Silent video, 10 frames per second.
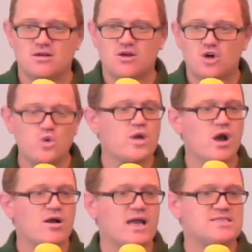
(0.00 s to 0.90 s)
Who we
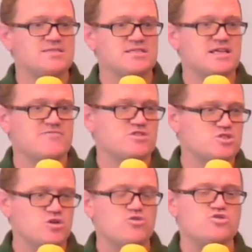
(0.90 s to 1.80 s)
are doesn't have to
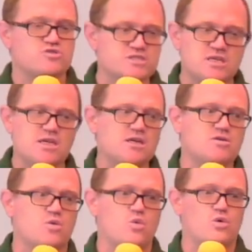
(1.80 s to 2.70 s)
search or seek
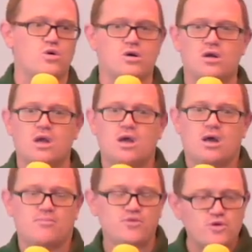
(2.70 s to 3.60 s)
or
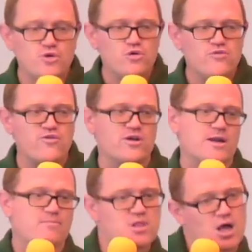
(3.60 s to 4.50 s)
prove or get
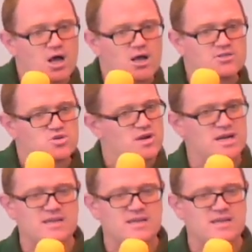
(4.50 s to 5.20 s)
applause or any of